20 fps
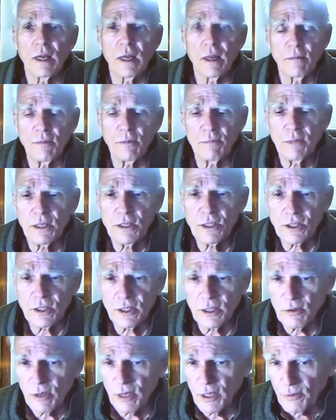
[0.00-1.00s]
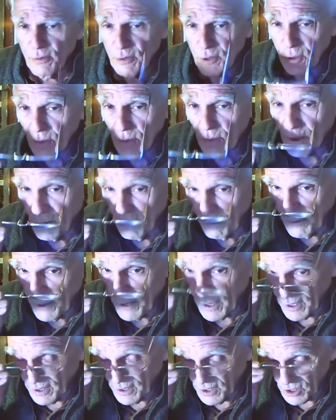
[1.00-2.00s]
Well, I'm immensely grateful to be
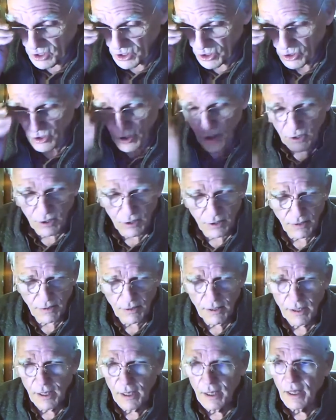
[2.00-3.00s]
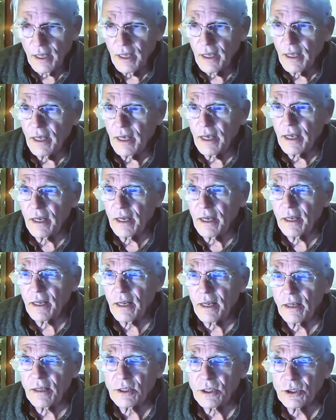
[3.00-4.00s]
part of this circle,
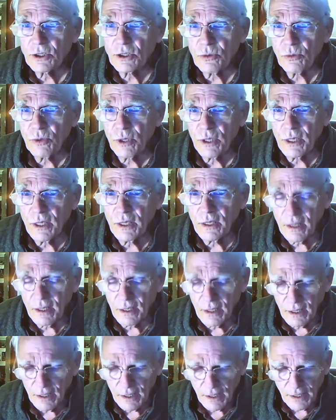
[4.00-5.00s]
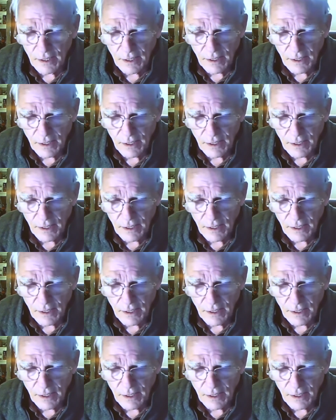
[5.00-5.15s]
and I'll just read